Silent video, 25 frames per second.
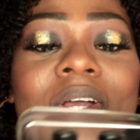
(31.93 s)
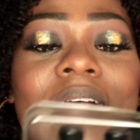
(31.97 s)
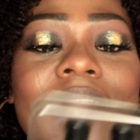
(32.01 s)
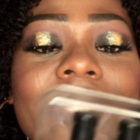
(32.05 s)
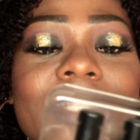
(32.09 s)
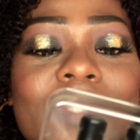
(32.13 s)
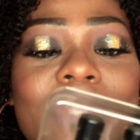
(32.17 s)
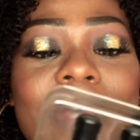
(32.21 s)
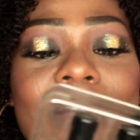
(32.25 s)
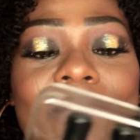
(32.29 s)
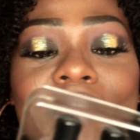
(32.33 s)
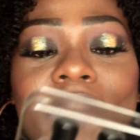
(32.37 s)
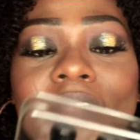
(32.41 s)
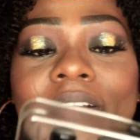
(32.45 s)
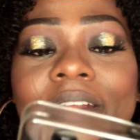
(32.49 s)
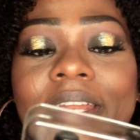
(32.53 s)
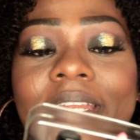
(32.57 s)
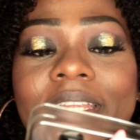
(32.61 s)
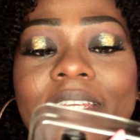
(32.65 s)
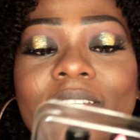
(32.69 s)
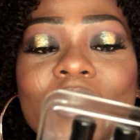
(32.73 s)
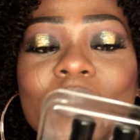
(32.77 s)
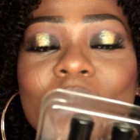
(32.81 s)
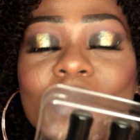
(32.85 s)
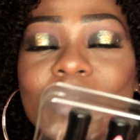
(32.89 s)
So I've
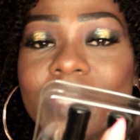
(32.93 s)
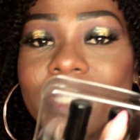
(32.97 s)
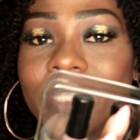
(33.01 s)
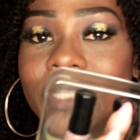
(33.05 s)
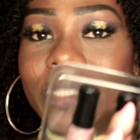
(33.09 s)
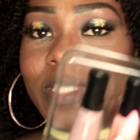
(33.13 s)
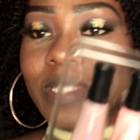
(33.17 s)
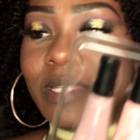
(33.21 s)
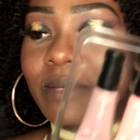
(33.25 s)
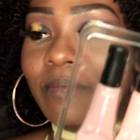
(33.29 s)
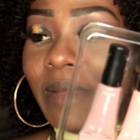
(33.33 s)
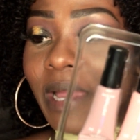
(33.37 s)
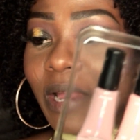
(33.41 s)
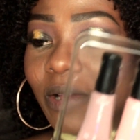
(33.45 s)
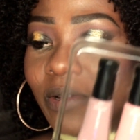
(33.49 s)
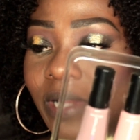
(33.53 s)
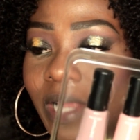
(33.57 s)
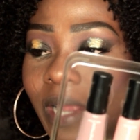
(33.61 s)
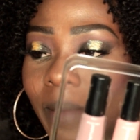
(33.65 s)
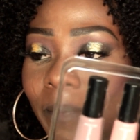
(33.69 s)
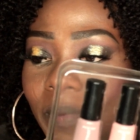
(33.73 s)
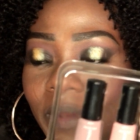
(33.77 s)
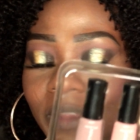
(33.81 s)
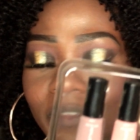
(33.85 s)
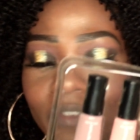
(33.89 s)
already used this in my
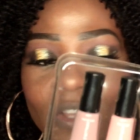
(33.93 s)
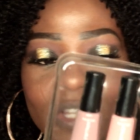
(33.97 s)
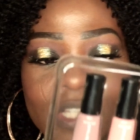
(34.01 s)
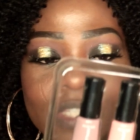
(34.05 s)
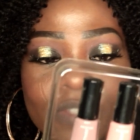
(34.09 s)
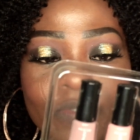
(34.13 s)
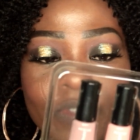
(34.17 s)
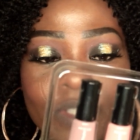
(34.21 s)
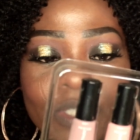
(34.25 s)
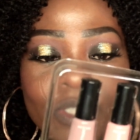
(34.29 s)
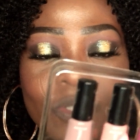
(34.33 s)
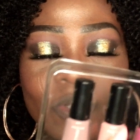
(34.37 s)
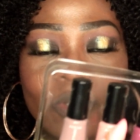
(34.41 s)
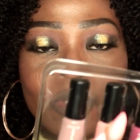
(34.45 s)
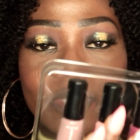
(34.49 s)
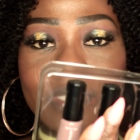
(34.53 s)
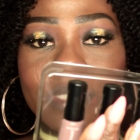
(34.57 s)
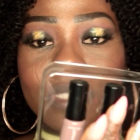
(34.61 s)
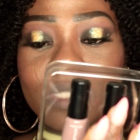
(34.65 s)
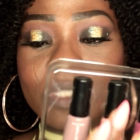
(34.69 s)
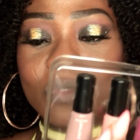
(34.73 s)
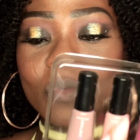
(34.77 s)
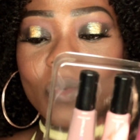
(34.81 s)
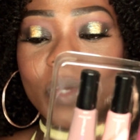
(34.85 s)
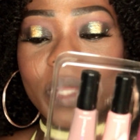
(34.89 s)
other previous video. This
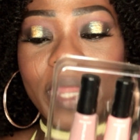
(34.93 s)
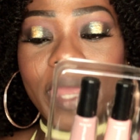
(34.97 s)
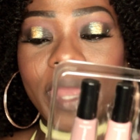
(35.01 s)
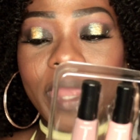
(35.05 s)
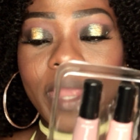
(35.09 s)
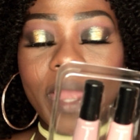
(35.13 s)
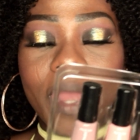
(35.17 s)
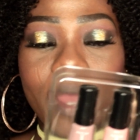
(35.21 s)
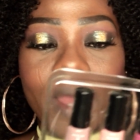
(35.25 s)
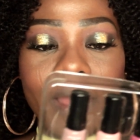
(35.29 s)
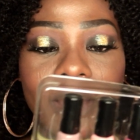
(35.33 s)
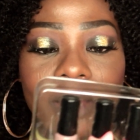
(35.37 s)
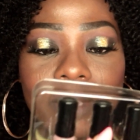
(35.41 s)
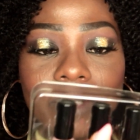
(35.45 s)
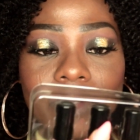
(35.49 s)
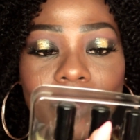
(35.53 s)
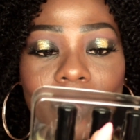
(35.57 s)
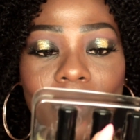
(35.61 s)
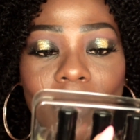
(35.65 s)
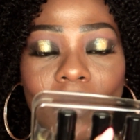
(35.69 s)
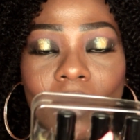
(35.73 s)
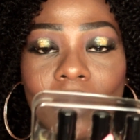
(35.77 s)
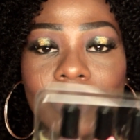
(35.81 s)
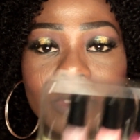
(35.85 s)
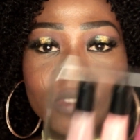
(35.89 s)
is what I had
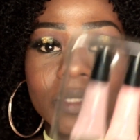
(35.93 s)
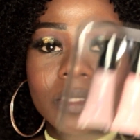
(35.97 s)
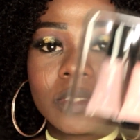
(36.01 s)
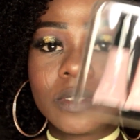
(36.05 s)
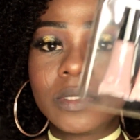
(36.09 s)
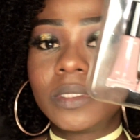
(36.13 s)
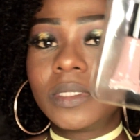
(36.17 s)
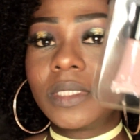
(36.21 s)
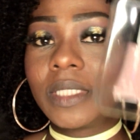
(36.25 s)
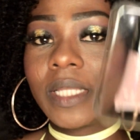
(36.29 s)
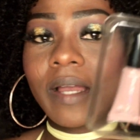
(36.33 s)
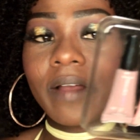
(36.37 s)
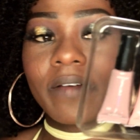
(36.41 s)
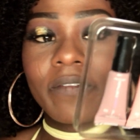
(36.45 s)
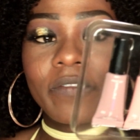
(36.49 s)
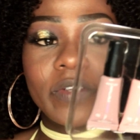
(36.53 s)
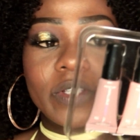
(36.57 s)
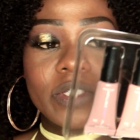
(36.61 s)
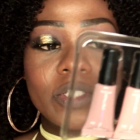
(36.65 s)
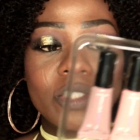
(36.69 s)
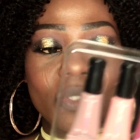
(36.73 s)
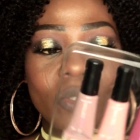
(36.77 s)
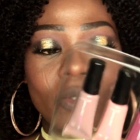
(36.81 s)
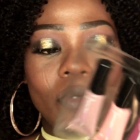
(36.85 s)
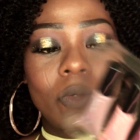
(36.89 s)
on in that
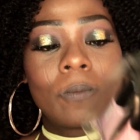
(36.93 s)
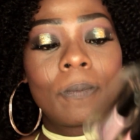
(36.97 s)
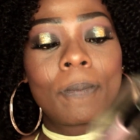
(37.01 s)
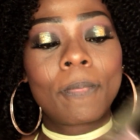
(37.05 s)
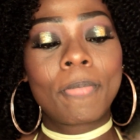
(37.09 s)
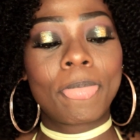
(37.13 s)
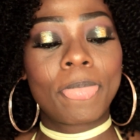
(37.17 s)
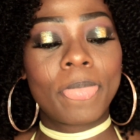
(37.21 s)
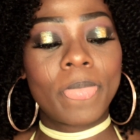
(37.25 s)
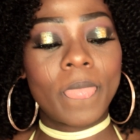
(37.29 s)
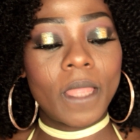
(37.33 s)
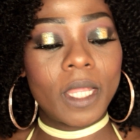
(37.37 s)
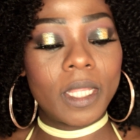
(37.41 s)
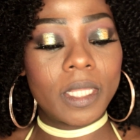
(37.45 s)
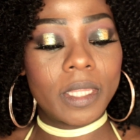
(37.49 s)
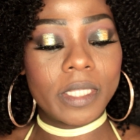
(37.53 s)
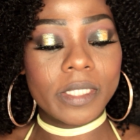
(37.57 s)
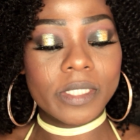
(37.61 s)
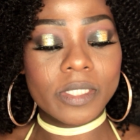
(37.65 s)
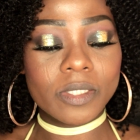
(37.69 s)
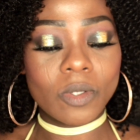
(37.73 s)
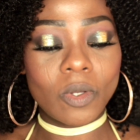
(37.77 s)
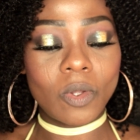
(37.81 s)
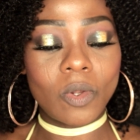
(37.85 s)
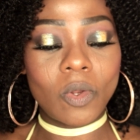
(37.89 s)
video,
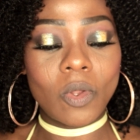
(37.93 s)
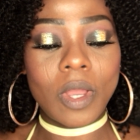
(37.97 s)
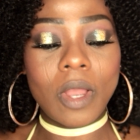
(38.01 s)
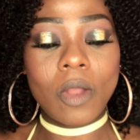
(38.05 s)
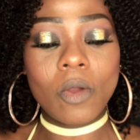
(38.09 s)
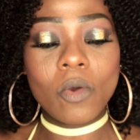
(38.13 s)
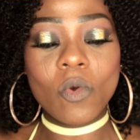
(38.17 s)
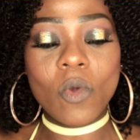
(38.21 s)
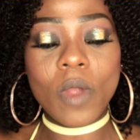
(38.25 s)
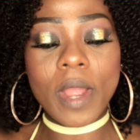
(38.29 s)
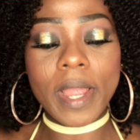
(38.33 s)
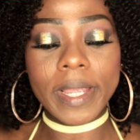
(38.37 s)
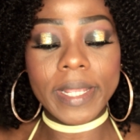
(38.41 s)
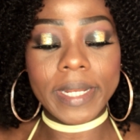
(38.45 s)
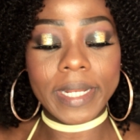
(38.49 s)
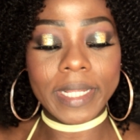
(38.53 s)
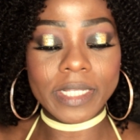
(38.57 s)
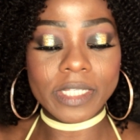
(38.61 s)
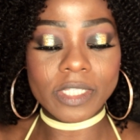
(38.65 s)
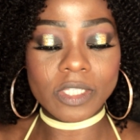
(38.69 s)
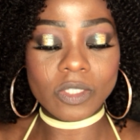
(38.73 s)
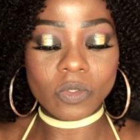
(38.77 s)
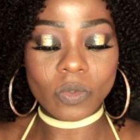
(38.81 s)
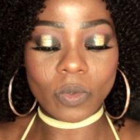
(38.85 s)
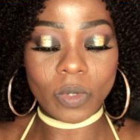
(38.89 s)
this color. I'll go ahead and
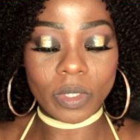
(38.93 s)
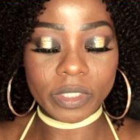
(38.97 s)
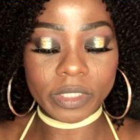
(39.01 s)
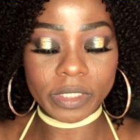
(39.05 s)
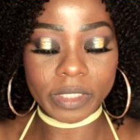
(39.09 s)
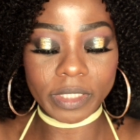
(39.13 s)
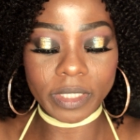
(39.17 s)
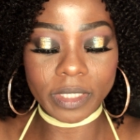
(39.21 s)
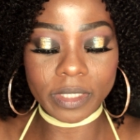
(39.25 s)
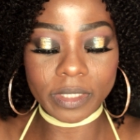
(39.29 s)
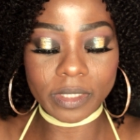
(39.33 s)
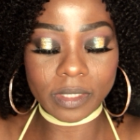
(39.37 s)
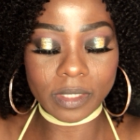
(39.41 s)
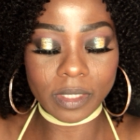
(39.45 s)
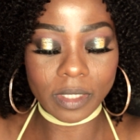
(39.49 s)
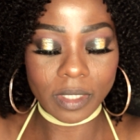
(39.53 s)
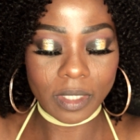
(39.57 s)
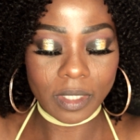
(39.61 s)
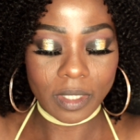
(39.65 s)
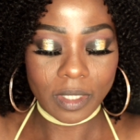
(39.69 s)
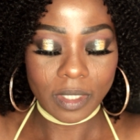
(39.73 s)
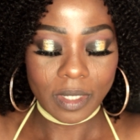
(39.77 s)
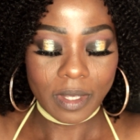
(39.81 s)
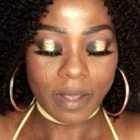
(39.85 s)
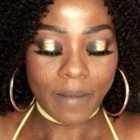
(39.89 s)
swatch it,
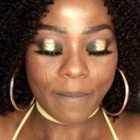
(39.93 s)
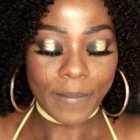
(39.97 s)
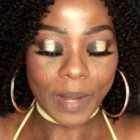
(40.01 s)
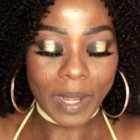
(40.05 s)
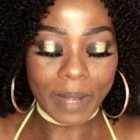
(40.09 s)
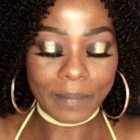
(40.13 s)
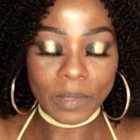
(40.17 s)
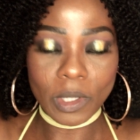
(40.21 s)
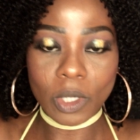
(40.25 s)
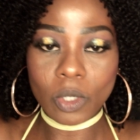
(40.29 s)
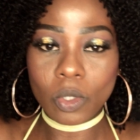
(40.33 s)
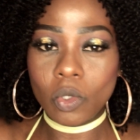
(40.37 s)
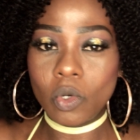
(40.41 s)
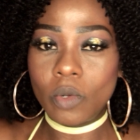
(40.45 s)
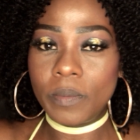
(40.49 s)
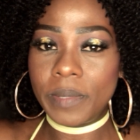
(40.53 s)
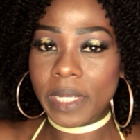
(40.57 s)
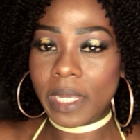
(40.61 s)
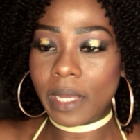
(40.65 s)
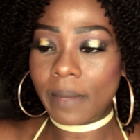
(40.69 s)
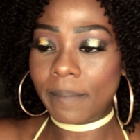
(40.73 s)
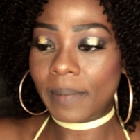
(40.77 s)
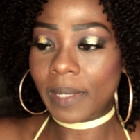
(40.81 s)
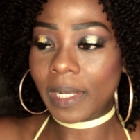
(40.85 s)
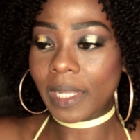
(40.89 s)
but I'm not going to be
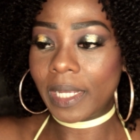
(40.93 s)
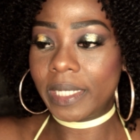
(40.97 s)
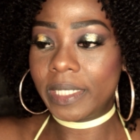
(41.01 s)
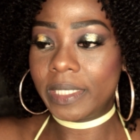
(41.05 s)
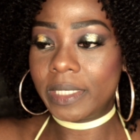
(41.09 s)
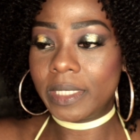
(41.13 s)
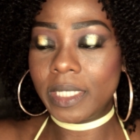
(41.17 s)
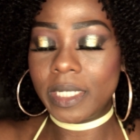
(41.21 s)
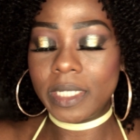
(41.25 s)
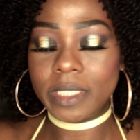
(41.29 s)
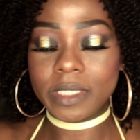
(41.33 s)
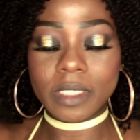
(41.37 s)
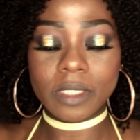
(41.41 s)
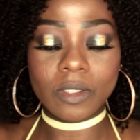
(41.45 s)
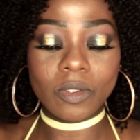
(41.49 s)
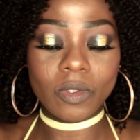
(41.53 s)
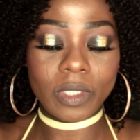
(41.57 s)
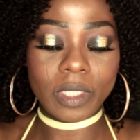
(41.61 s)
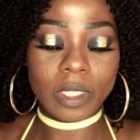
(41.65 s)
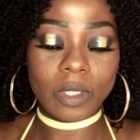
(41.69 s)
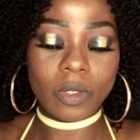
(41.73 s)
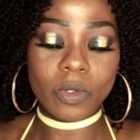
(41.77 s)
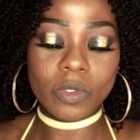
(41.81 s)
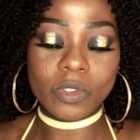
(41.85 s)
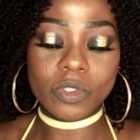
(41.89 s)
applying it in
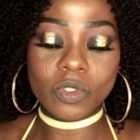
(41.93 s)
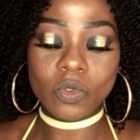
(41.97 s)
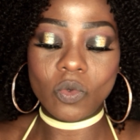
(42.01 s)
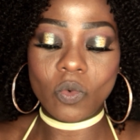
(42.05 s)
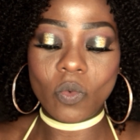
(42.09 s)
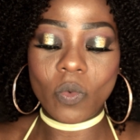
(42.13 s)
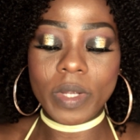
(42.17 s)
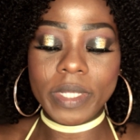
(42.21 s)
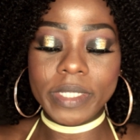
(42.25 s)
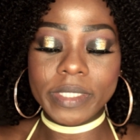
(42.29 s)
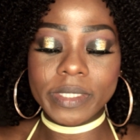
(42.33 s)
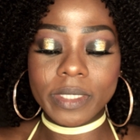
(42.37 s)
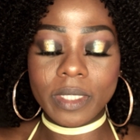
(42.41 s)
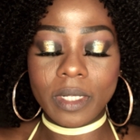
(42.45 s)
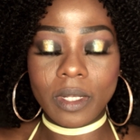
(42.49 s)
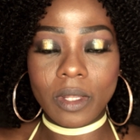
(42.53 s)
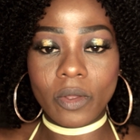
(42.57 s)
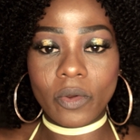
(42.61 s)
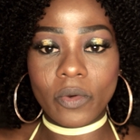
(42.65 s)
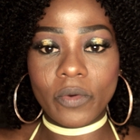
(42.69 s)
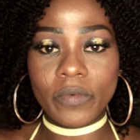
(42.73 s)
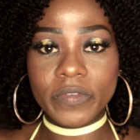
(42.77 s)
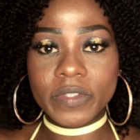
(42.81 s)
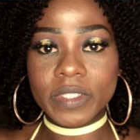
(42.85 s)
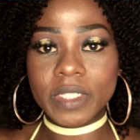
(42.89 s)
order not to waste a lot
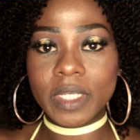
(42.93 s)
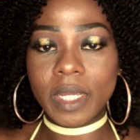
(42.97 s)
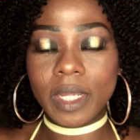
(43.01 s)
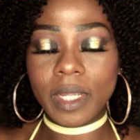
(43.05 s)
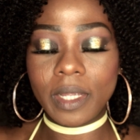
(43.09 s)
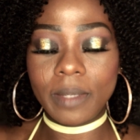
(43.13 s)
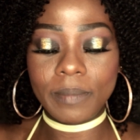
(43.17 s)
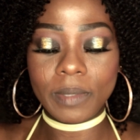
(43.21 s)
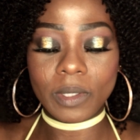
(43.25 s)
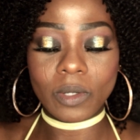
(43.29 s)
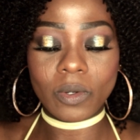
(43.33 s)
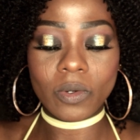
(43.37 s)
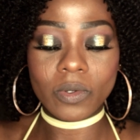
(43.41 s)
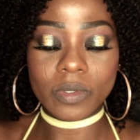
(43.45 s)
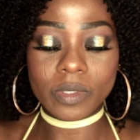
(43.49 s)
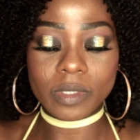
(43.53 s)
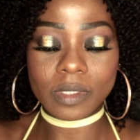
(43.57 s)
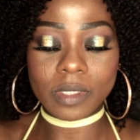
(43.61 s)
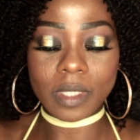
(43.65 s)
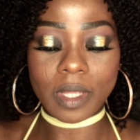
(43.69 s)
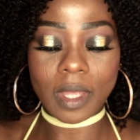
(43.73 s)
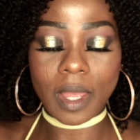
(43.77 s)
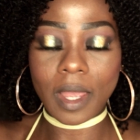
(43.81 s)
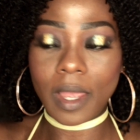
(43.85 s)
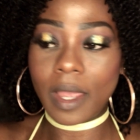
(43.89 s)
of time
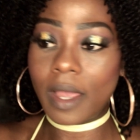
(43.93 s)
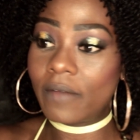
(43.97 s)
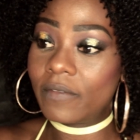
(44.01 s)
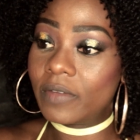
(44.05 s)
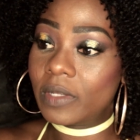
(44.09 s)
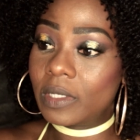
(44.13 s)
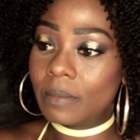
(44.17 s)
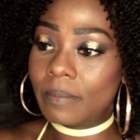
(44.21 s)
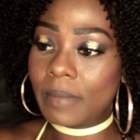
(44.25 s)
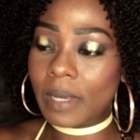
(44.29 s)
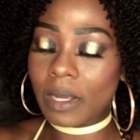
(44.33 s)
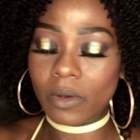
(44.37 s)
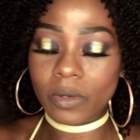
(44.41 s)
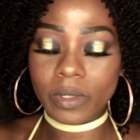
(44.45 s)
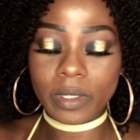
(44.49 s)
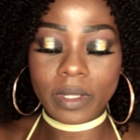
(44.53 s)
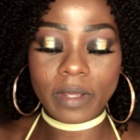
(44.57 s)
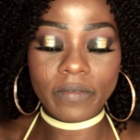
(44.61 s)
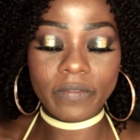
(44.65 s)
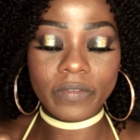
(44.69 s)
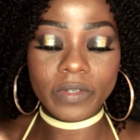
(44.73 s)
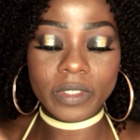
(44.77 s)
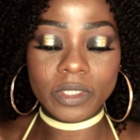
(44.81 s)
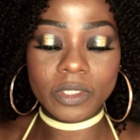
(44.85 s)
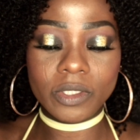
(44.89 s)
because I have it in my other
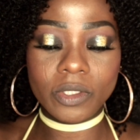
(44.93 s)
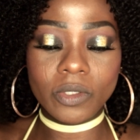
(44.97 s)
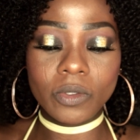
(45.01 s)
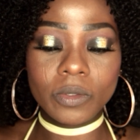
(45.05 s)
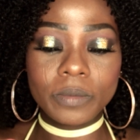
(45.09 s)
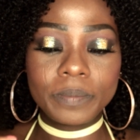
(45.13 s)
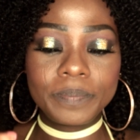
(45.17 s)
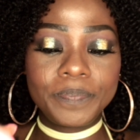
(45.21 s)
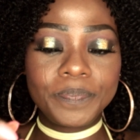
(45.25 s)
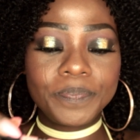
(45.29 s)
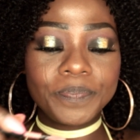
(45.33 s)
video.